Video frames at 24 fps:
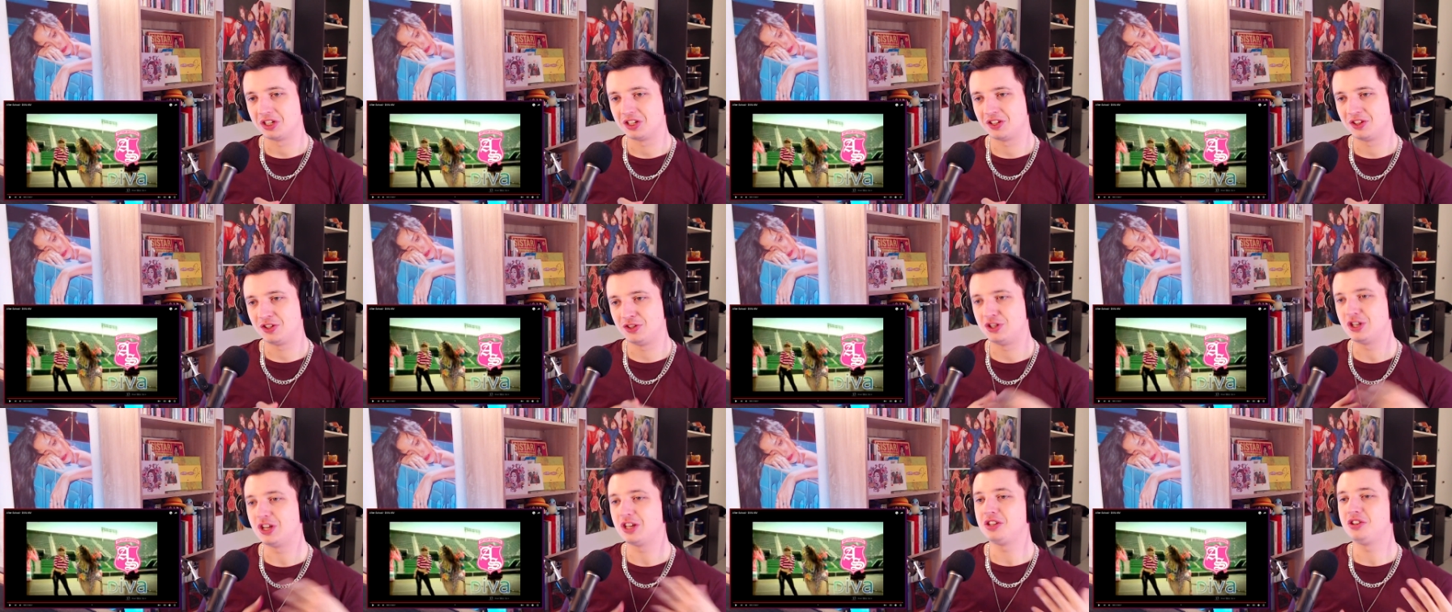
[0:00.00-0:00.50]

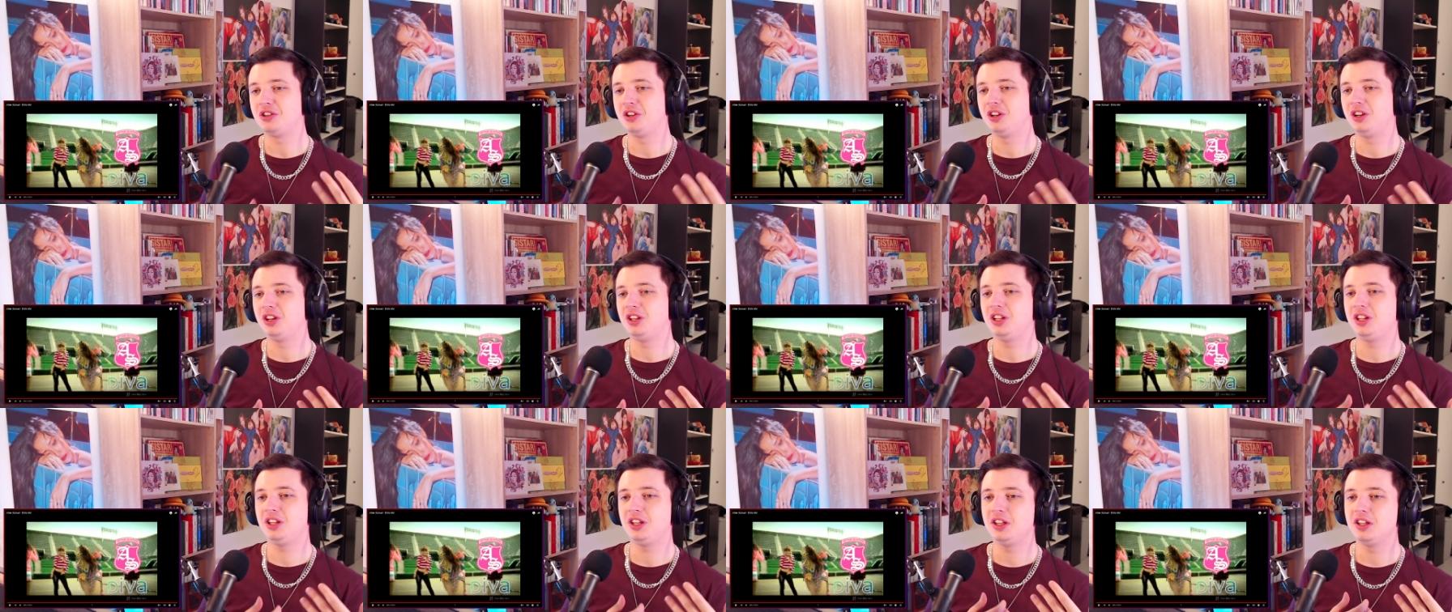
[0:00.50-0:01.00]

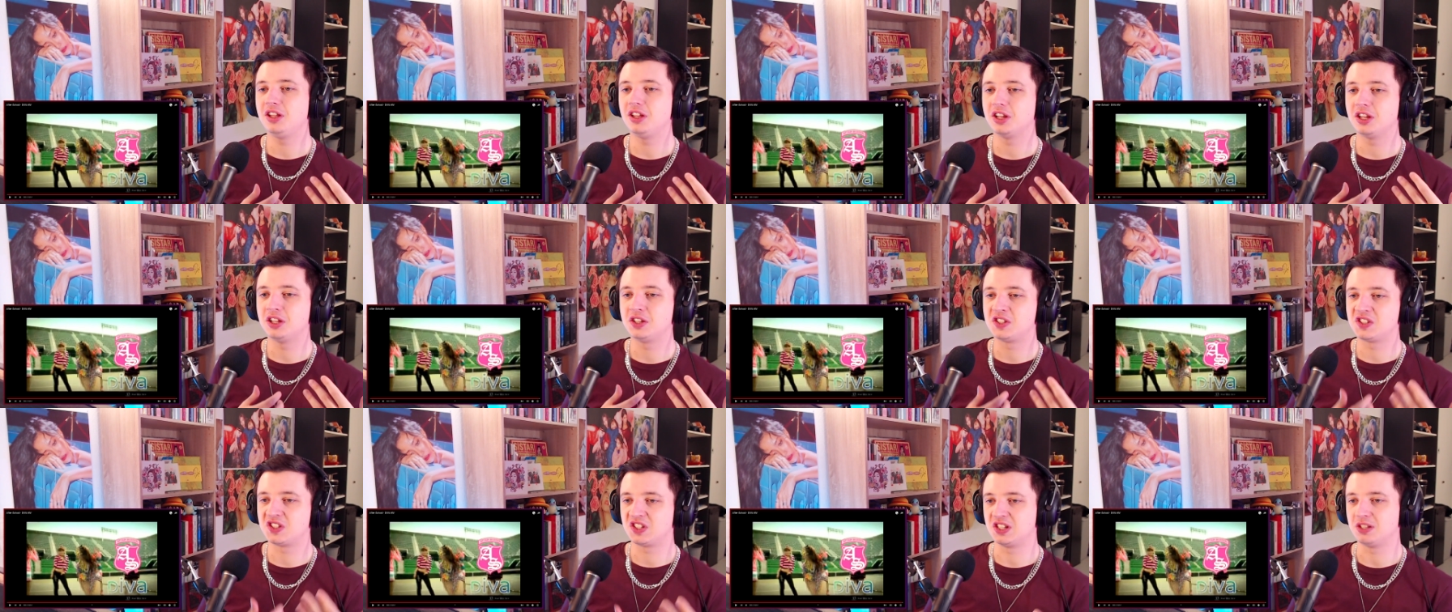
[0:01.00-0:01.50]
genuinely
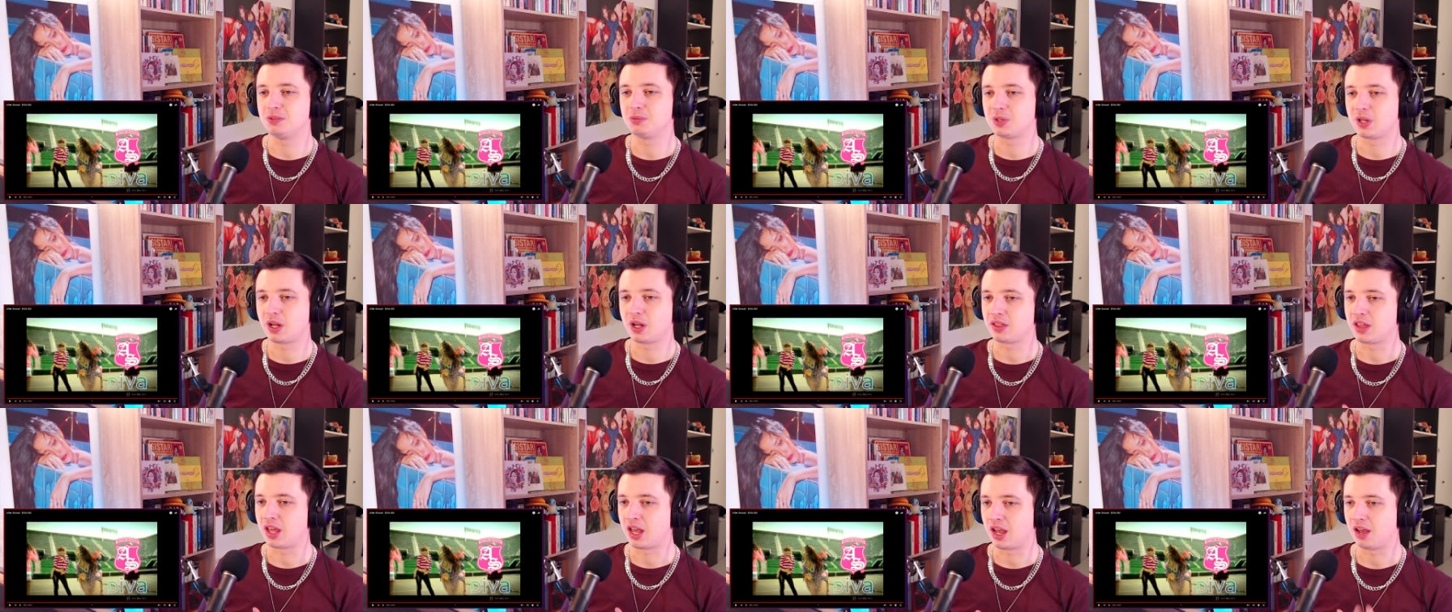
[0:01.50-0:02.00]
it seems
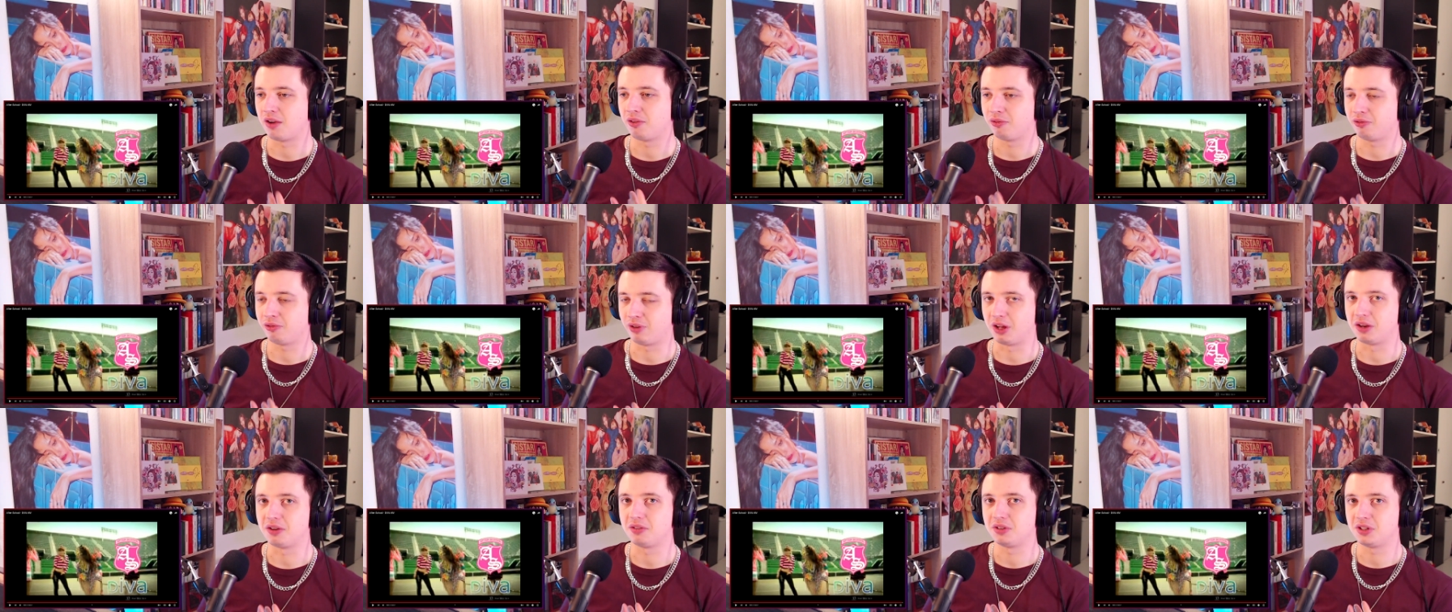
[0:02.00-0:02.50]
like they have
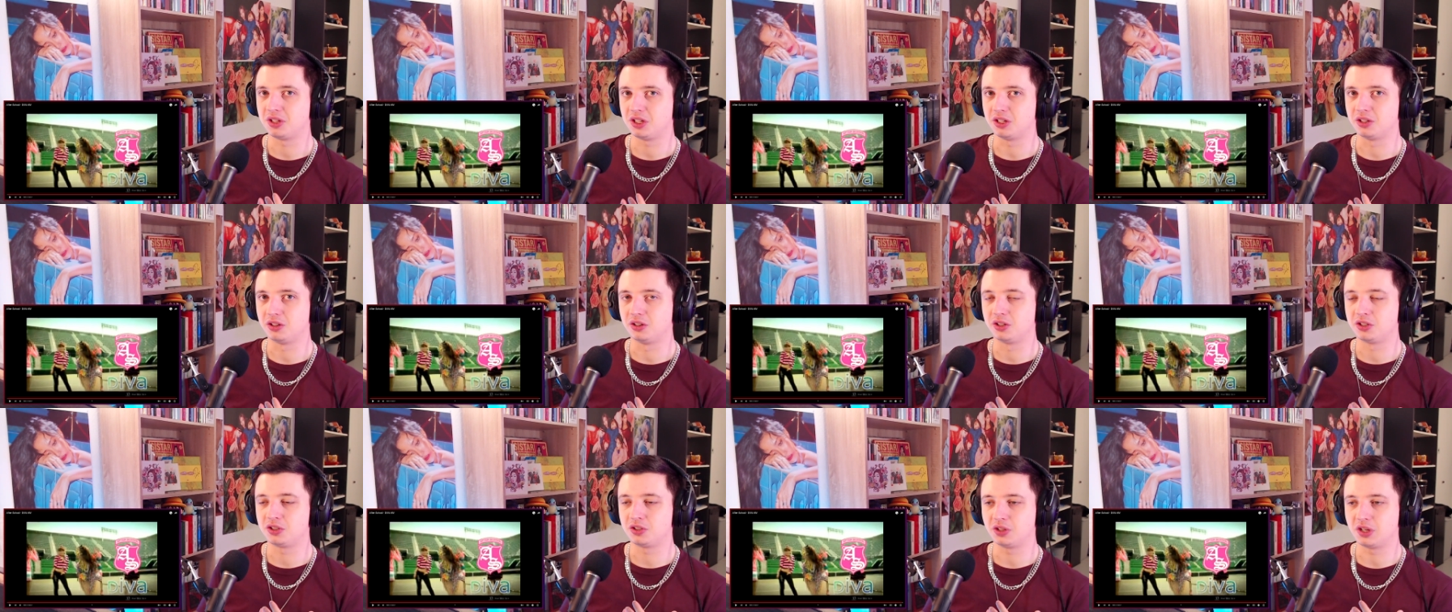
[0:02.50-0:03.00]
fun
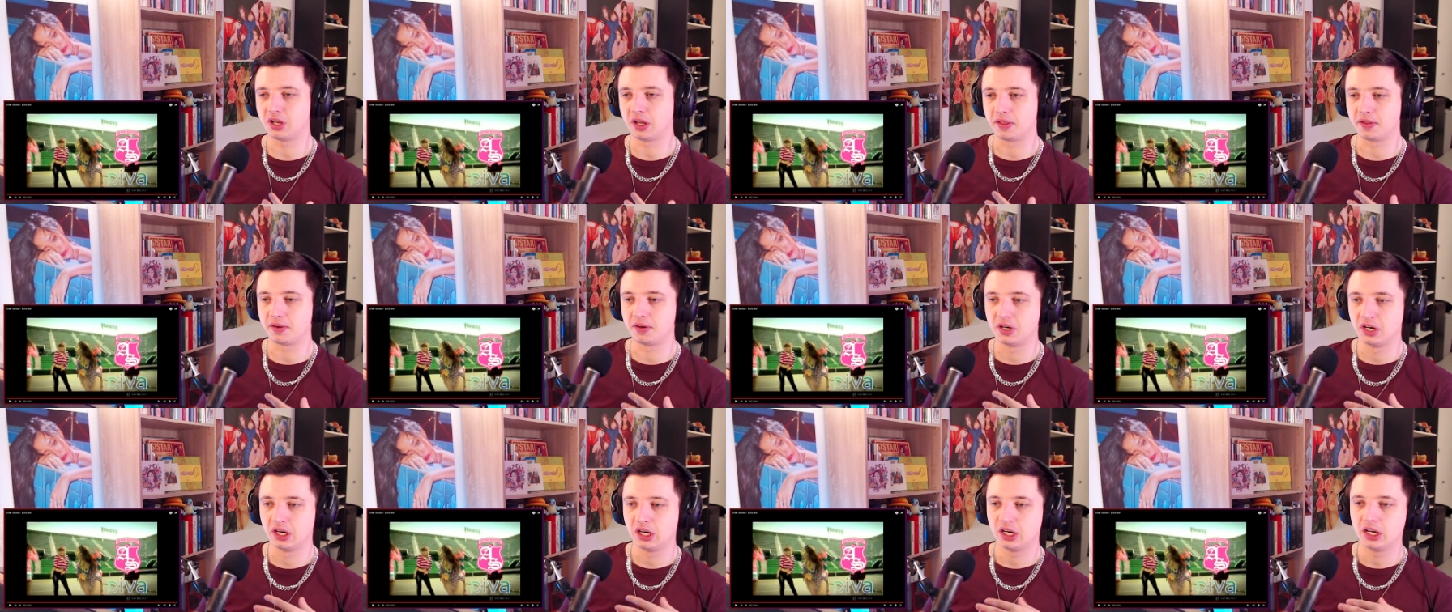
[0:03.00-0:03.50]
here together.